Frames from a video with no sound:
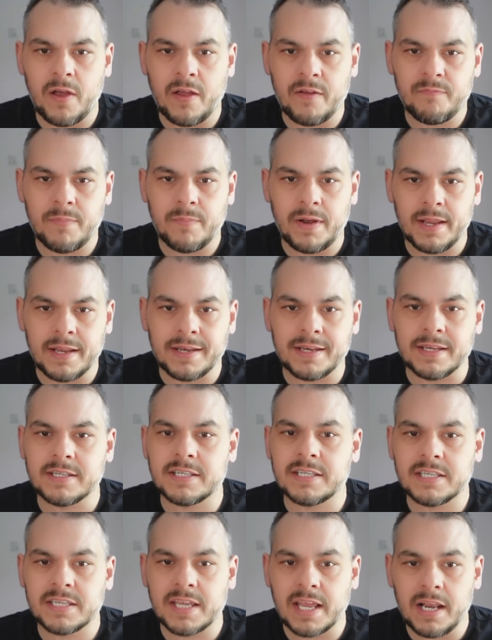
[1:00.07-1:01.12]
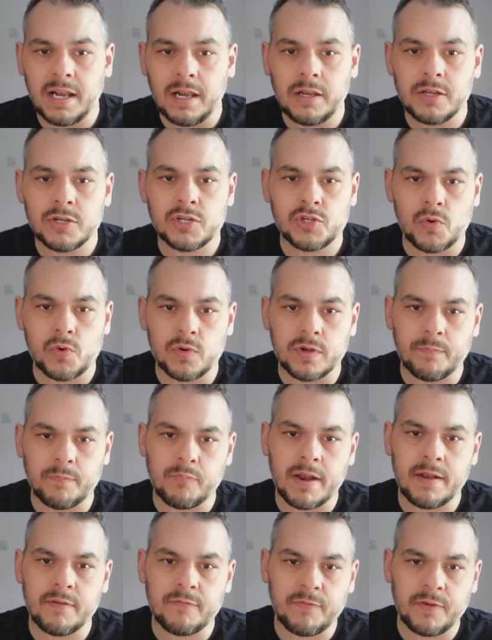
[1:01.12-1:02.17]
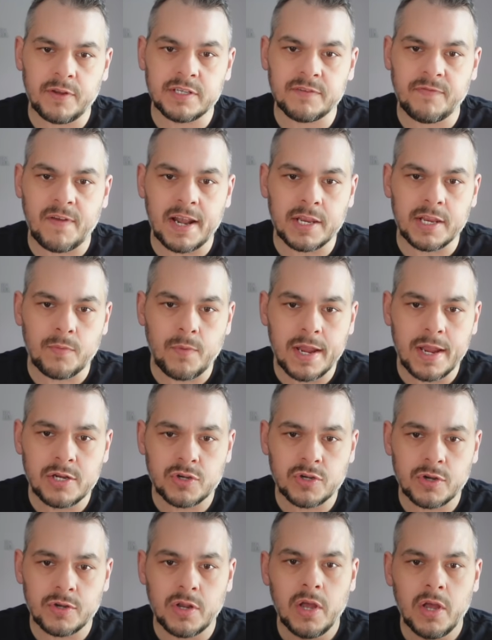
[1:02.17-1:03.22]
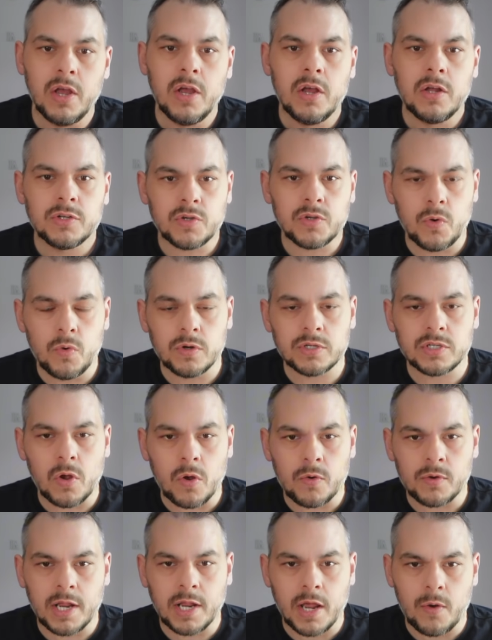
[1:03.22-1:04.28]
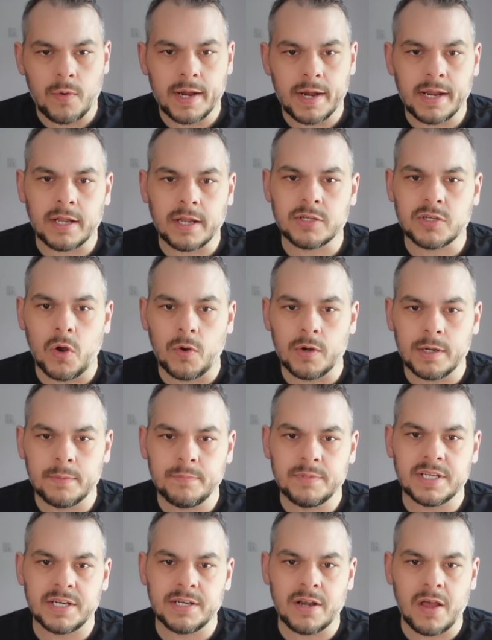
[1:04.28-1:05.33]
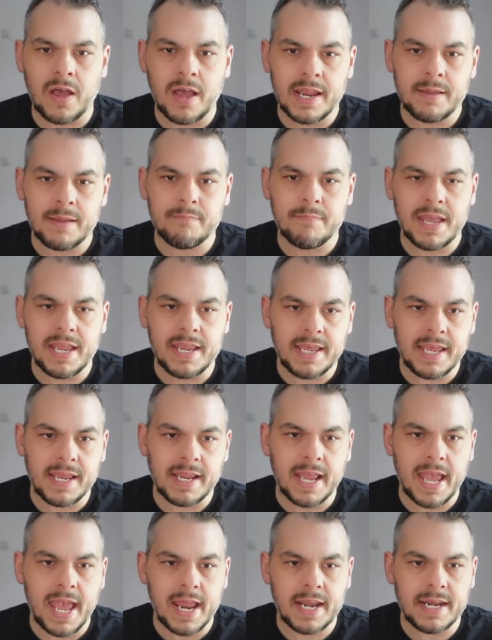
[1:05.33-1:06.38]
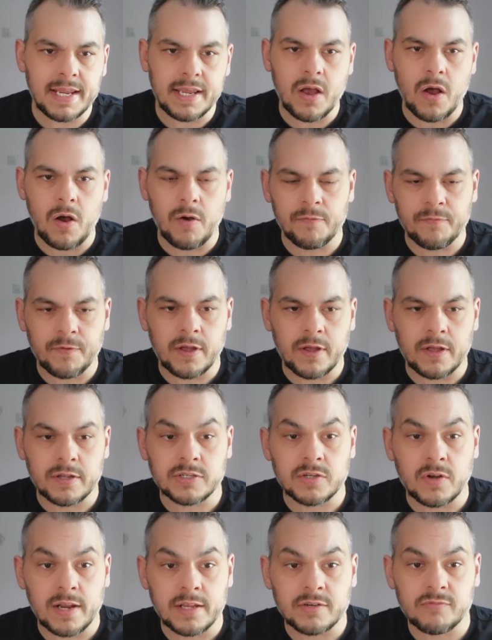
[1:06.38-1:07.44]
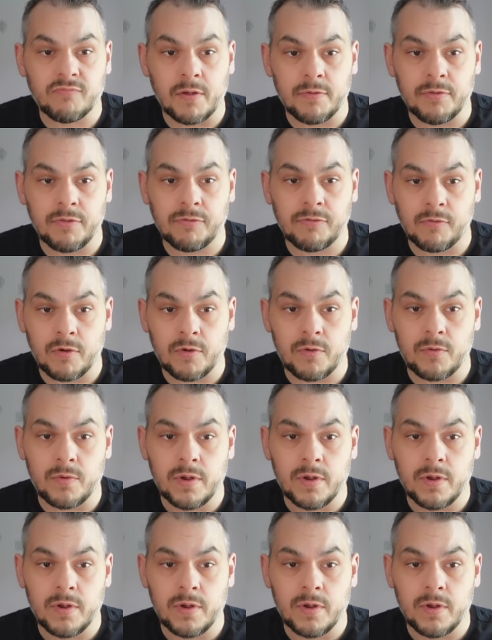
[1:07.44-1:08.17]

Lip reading: million. It's still short of Brentford's valuation. Talks ongoing. Tottenham deny making any offer. So let's run through